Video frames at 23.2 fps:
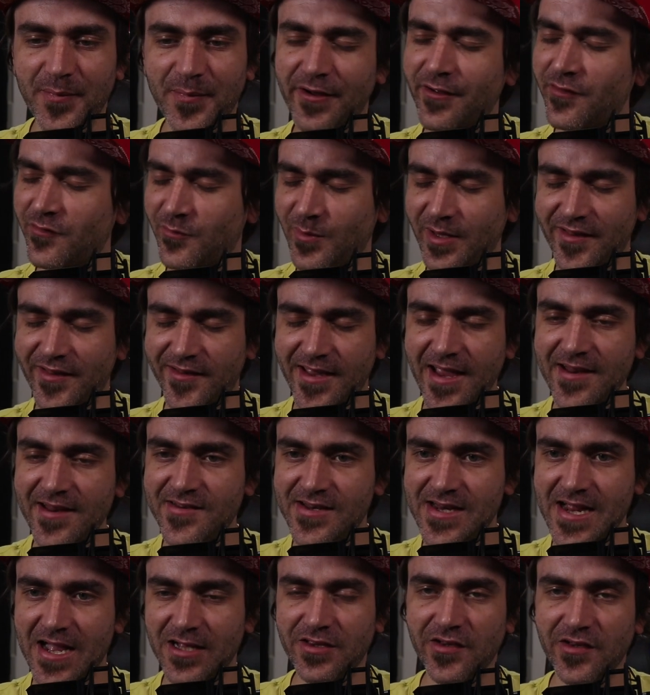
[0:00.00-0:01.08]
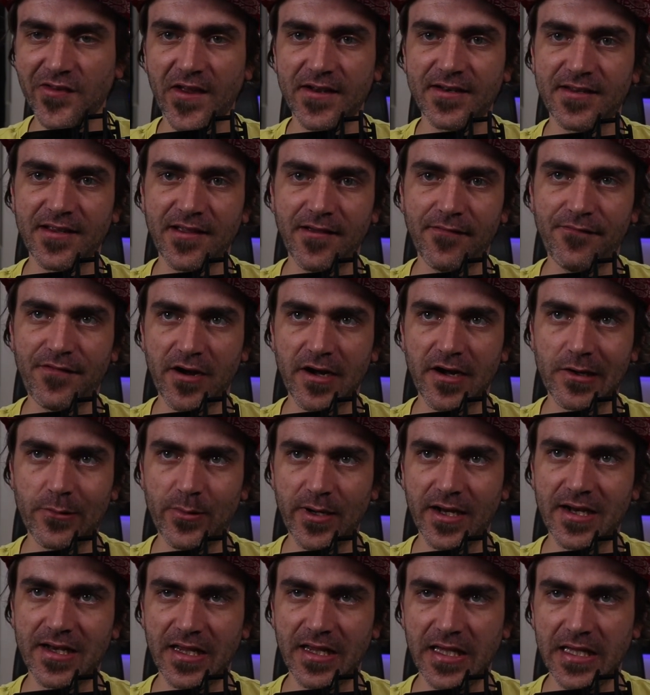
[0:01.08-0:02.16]
because we're sketching out this idea very
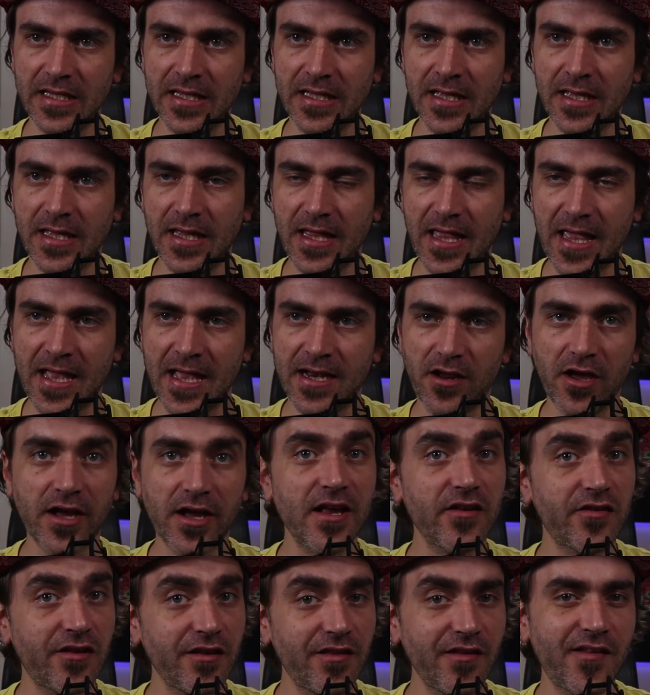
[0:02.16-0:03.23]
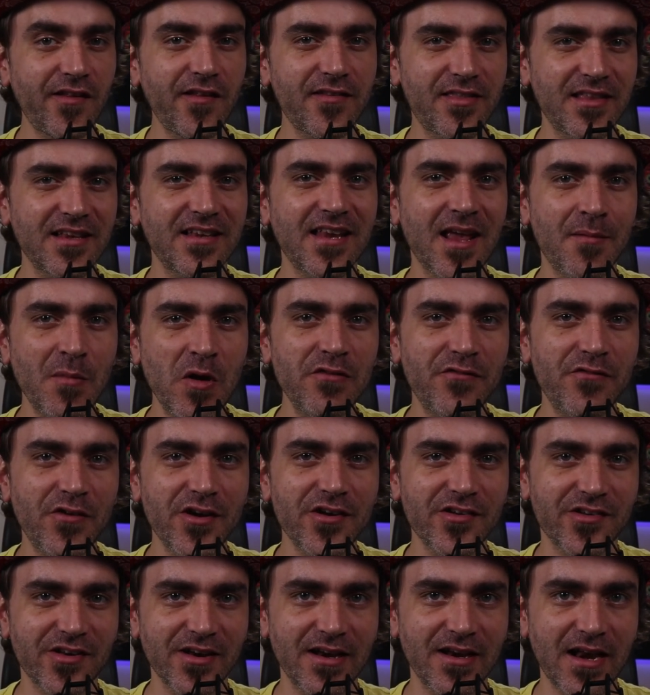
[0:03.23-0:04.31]
quickly. And okay, so this is the demo
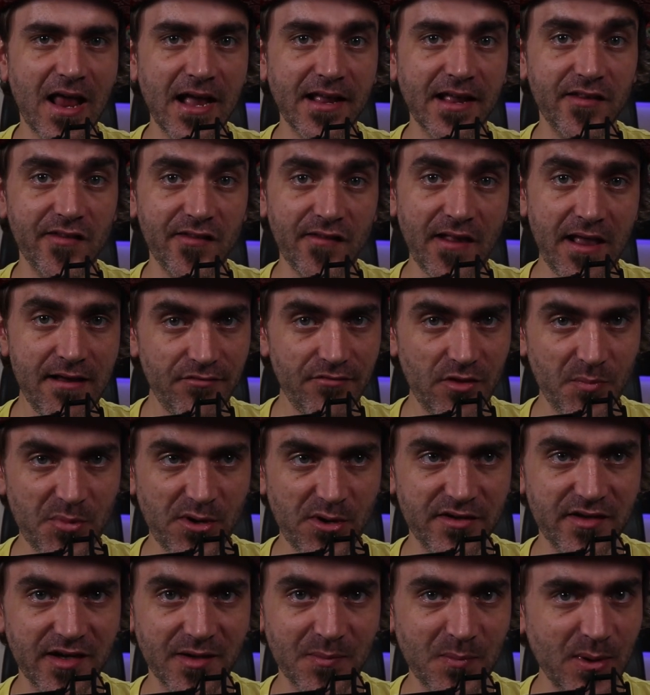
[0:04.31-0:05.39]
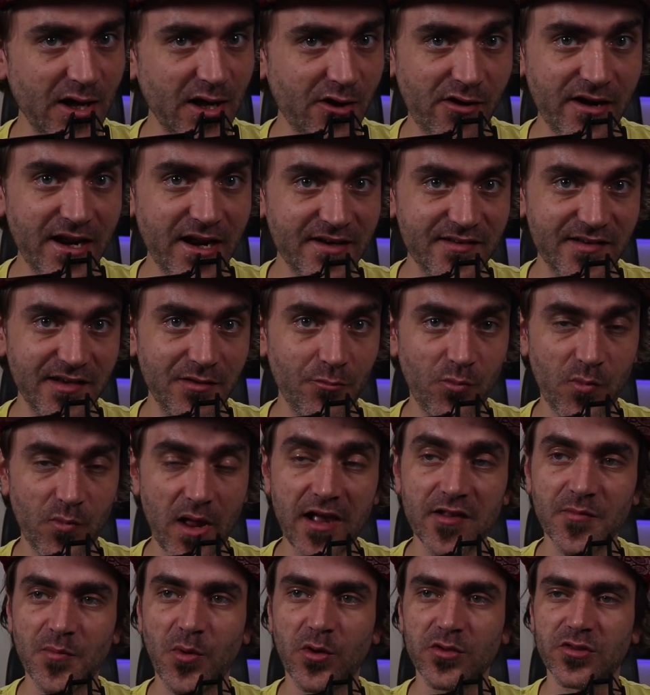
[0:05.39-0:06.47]
version. I can save the project, but I can't actually
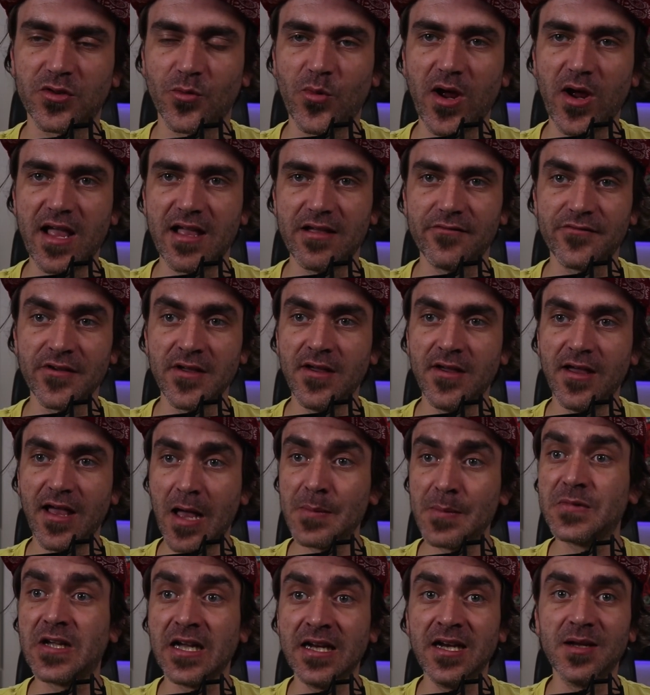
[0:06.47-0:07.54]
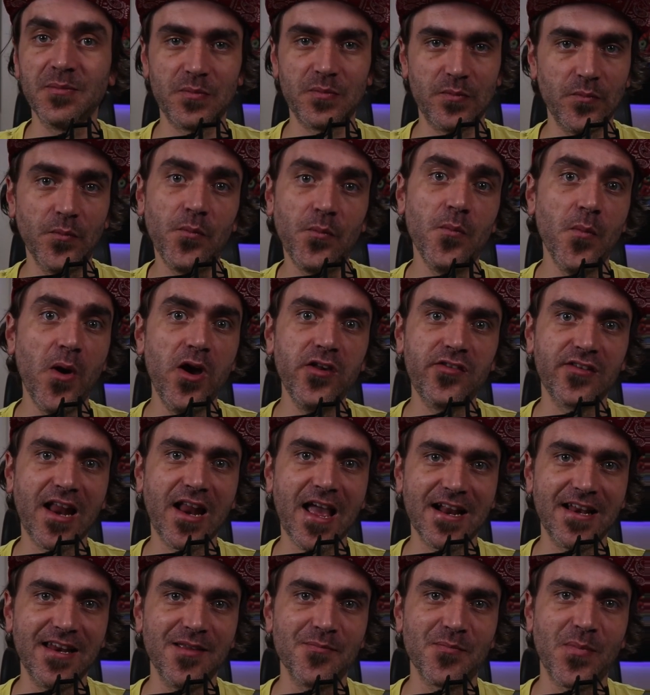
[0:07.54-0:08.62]
export the wave. I'm gonna most
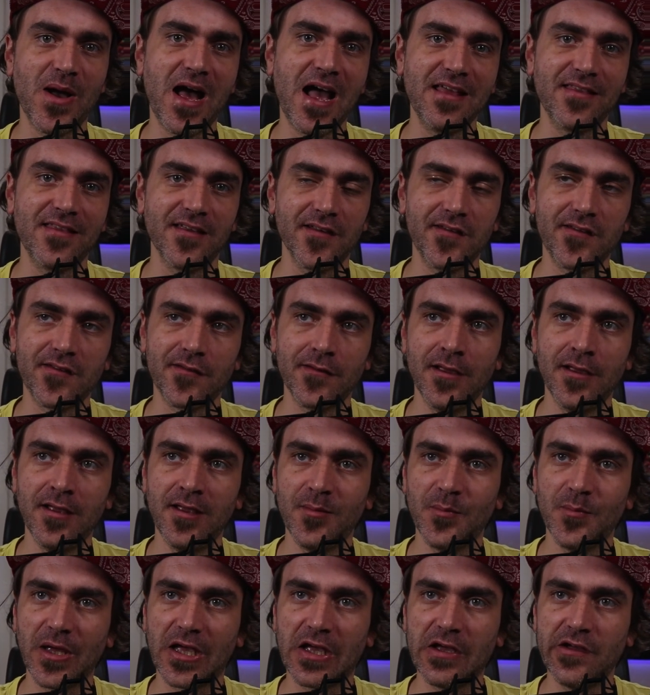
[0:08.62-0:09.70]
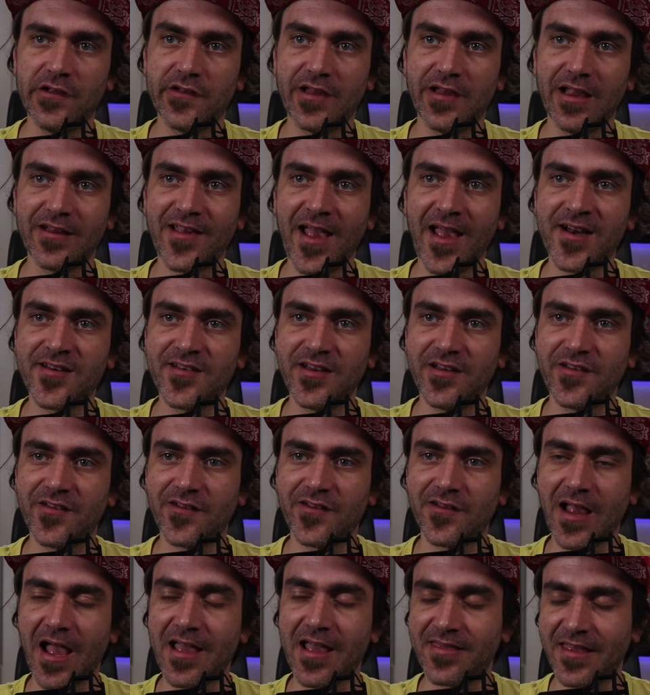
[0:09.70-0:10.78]
likely buy this because it's actually,
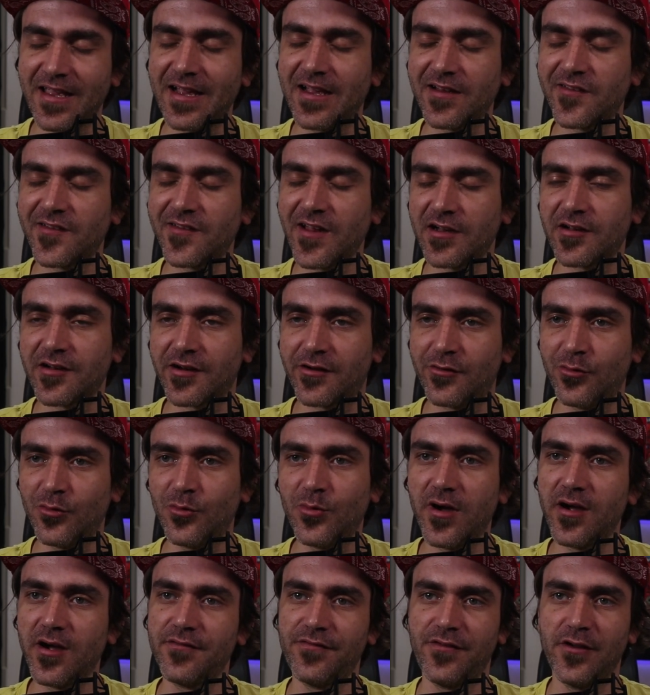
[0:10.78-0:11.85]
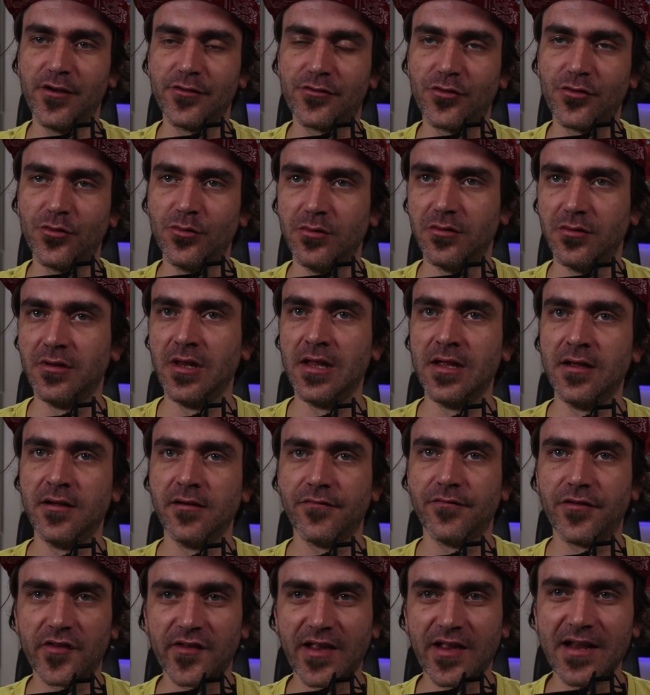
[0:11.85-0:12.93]
I think, such a cool workflow tool
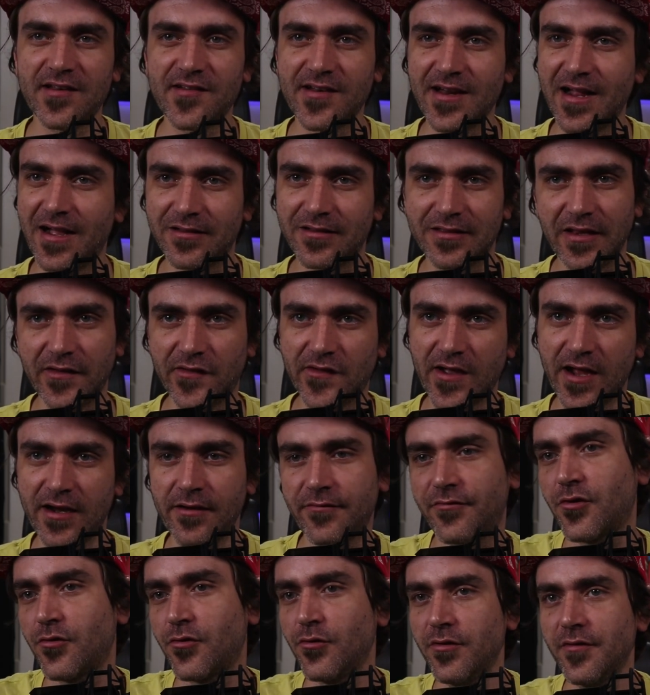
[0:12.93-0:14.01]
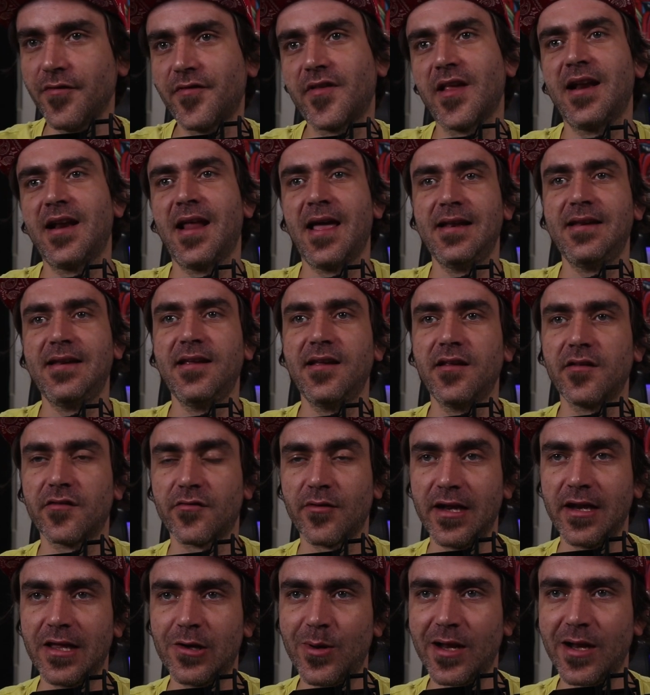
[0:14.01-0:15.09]
for sketching out these kind of grooves and ideas
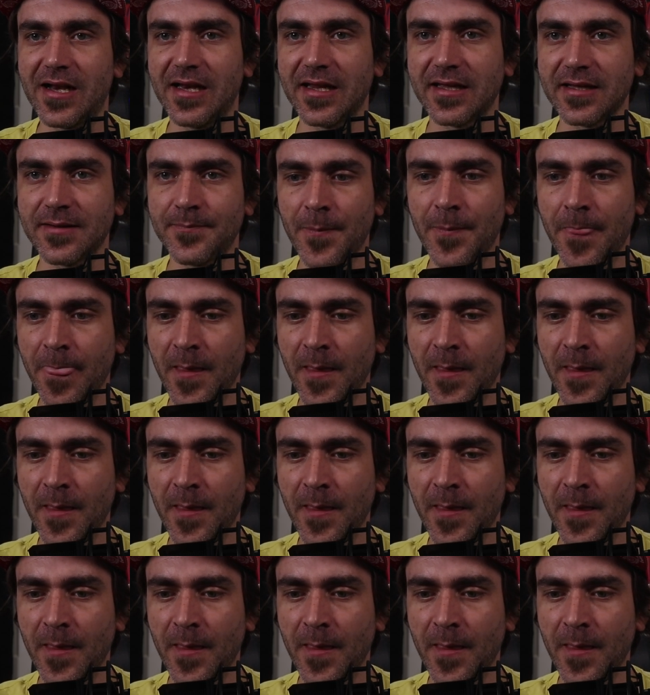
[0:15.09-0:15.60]
really quickly.